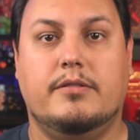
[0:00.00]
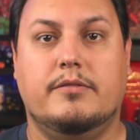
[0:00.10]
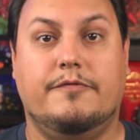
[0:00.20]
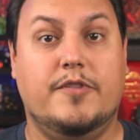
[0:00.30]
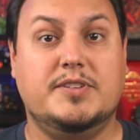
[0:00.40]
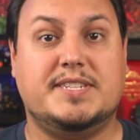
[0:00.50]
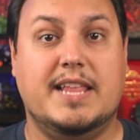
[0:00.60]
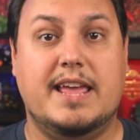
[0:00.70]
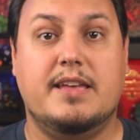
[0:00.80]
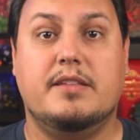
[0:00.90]

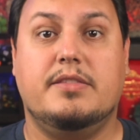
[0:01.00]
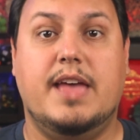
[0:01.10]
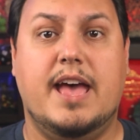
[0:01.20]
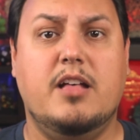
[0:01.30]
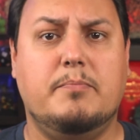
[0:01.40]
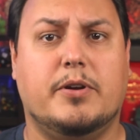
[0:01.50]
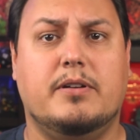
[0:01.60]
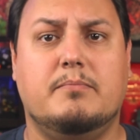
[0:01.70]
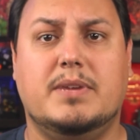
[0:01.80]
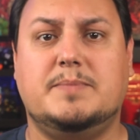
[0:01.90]
Firstly, the
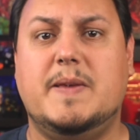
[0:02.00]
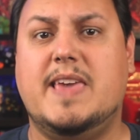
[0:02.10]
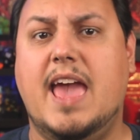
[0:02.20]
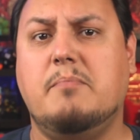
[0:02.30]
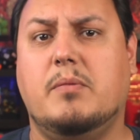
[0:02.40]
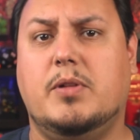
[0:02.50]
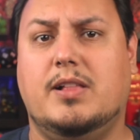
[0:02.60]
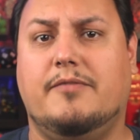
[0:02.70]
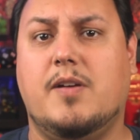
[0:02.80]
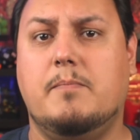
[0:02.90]
helper must be capable
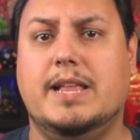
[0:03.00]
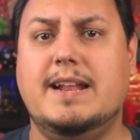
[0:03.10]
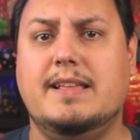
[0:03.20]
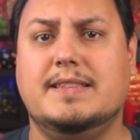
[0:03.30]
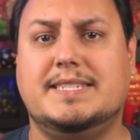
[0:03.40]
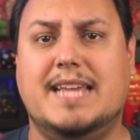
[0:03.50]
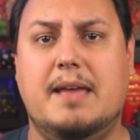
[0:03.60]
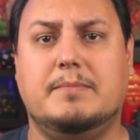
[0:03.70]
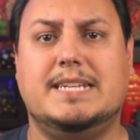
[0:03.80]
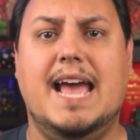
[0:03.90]
of completing the
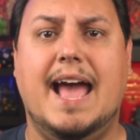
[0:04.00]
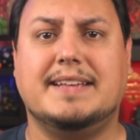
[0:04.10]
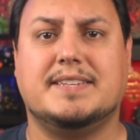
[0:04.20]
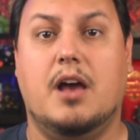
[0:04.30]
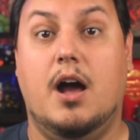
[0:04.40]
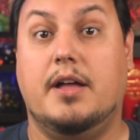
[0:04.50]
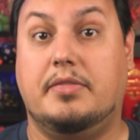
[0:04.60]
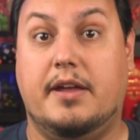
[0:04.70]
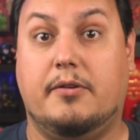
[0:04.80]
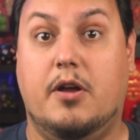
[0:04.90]
same task on
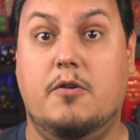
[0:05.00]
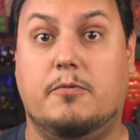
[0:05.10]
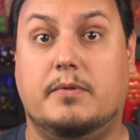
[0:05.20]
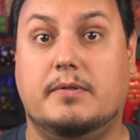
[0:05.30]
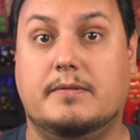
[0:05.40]
their own.